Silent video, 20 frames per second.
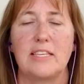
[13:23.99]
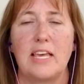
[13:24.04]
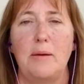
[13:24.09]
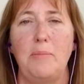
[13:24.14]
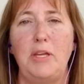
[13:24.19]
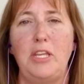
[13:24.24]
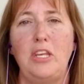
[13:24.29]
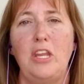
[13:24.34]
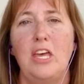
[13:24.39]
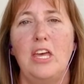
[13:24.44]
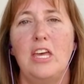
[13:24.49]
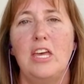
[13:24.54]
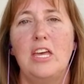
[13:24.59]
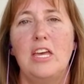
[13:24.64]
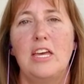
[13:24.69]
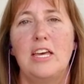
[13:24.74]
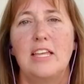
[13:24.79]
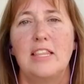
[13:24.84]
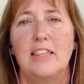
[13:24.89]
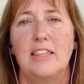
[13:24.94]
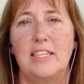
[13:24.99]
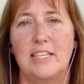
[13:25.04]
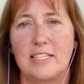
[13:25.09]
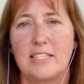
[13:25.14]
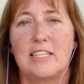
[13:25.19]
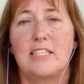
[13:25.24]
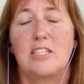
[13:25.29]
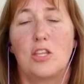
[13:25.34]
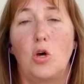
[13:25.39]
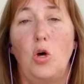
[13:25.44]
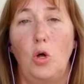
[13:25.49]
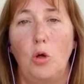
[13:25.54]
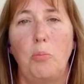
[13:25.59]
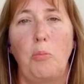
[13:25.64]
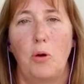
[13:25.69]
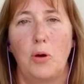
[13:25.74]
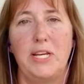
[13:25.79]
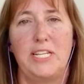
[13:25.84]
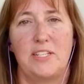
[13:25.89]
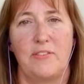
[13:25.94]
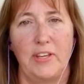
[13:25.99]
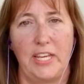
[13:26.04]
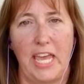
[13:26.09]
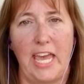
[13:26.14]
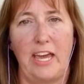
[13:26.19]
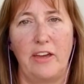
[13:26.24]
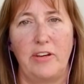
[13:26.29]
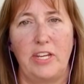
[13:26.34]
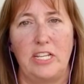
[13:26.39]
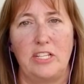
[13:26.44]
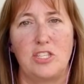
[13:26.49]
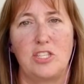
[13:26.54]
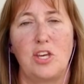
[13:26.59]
I mean, this is the whole point of accounting.